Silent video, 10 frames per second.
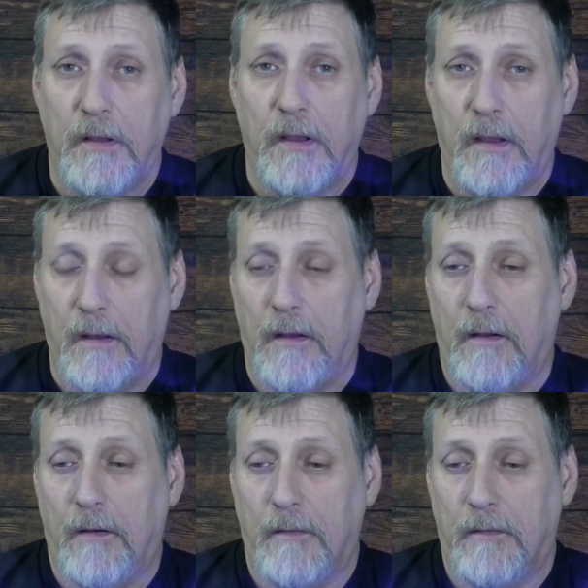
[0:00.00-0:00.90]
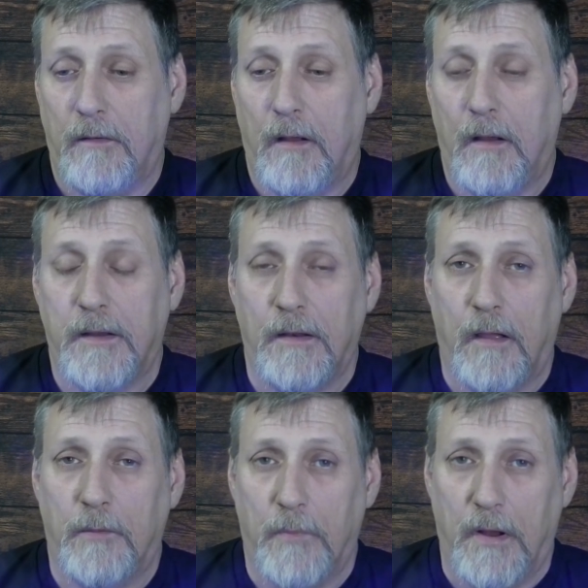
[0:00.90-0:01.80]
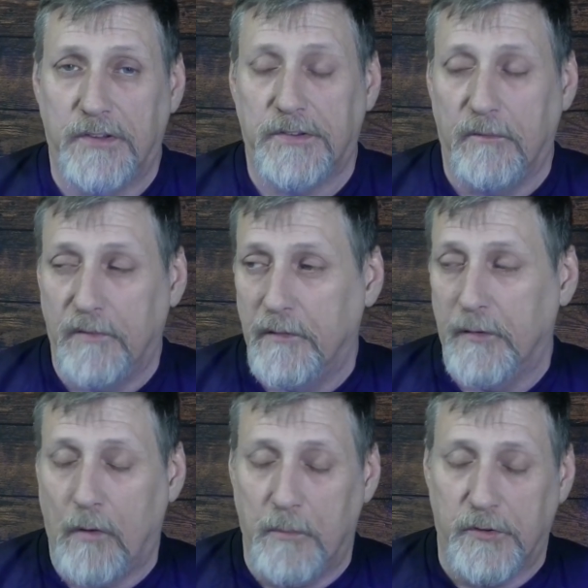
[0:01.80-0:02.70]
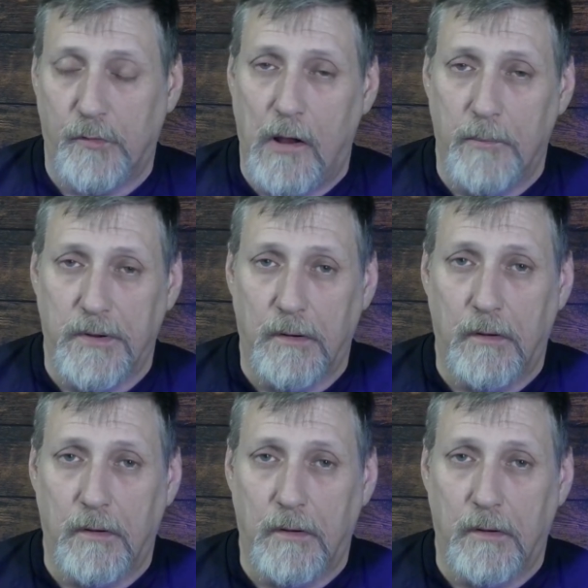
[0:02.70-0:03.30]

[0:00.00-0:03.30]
and Elon Musk and Vivek Ramaswamy